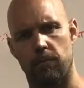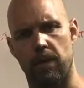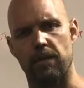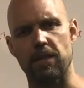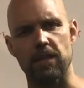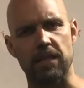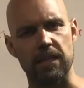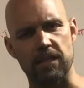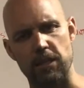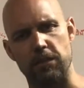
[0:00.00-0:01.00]
And this is
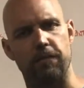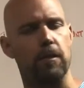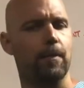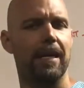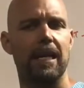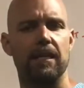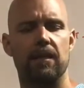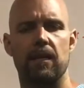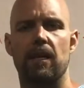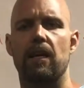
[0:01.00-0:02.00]
consistent from the beginning to
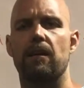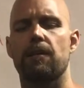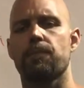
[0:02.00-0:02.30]
the end.